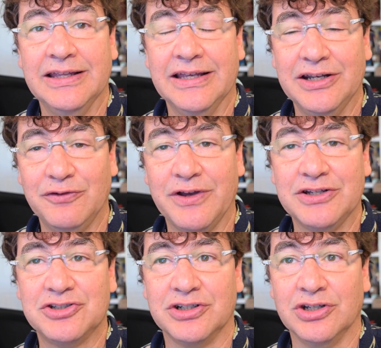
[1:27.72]

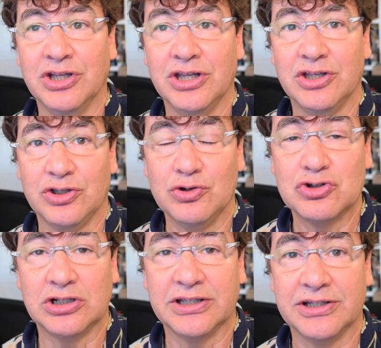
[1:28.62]
Innovation
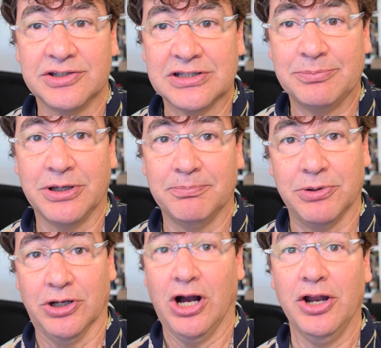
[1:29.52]
usually is something
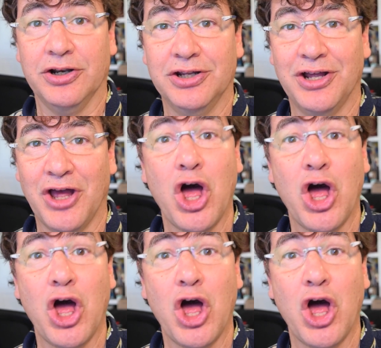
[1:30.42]
beyond